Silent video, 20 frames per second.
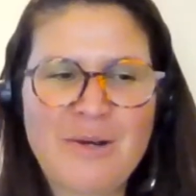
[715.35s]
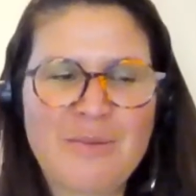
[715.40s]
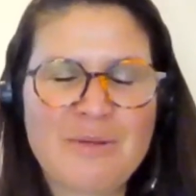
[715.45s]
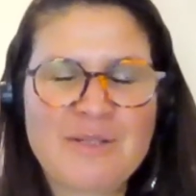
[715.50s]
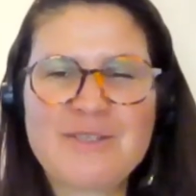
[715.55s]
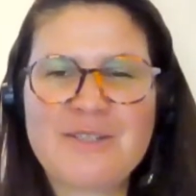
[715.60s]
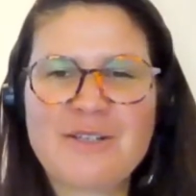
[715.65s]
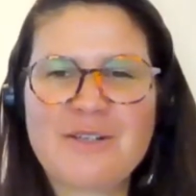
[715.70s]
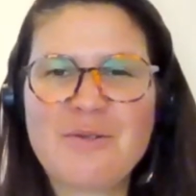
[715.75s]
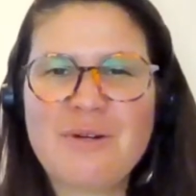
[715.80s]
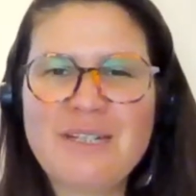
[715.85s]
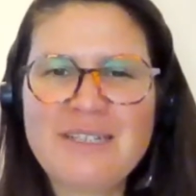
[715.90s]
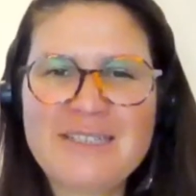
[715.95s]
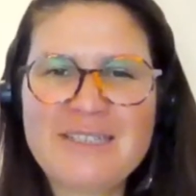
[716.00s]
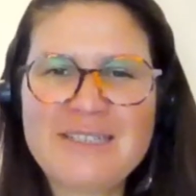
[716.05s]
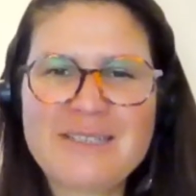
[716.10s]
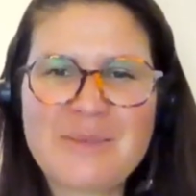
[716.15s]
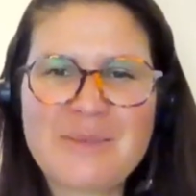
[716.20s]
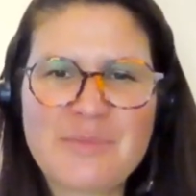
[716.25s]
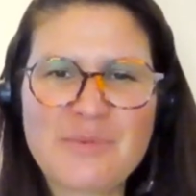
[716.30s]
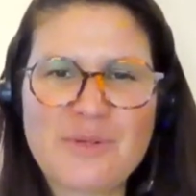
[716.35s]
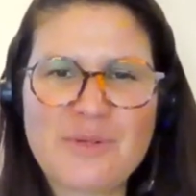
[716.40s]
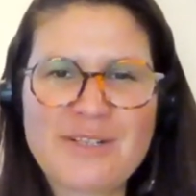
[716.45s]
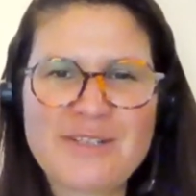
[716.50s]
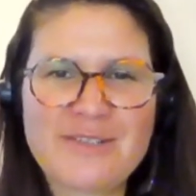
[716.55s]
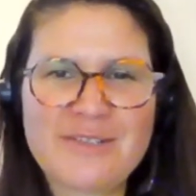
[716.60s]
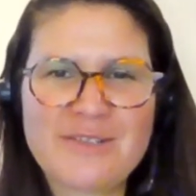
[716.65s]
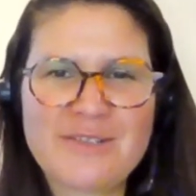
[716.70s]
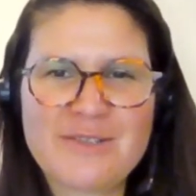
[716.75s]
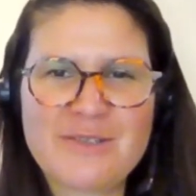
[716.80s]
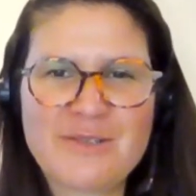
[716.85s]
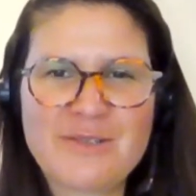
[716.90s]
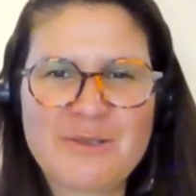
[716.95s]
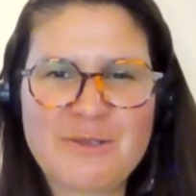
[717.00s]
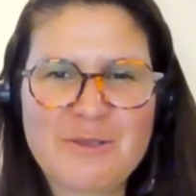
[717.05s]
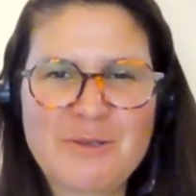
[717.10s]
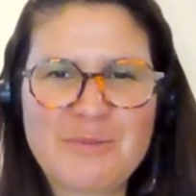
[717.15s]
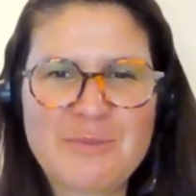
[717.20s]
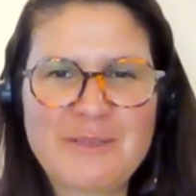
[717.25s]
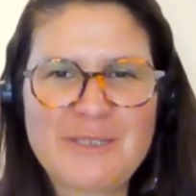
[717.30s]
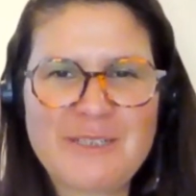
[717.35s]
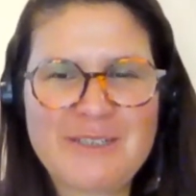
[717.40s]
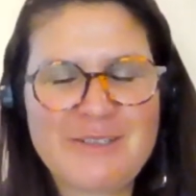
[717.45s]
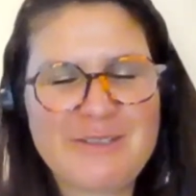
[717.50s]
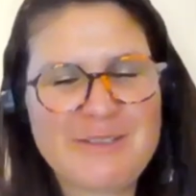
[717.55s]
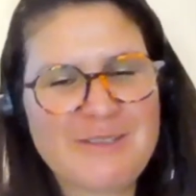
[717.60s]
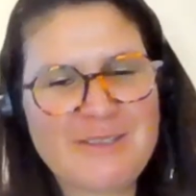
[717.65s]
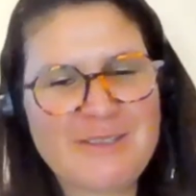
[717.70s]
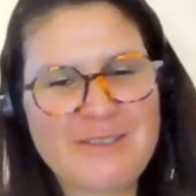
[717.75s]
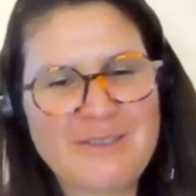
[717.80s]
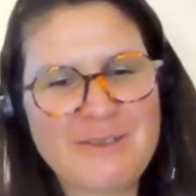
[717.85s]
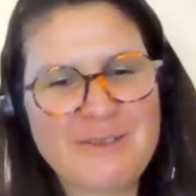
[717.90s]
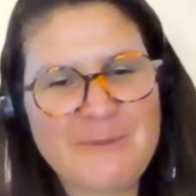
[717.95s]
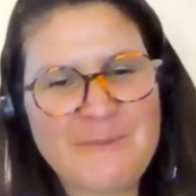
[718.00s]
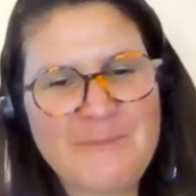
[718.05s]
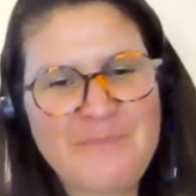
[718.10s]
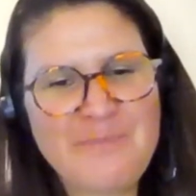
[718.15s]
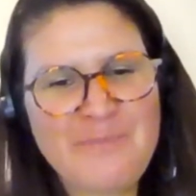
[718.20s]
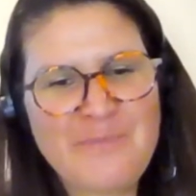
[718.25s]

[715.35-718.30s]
with a quality presence. You know, because. Uh,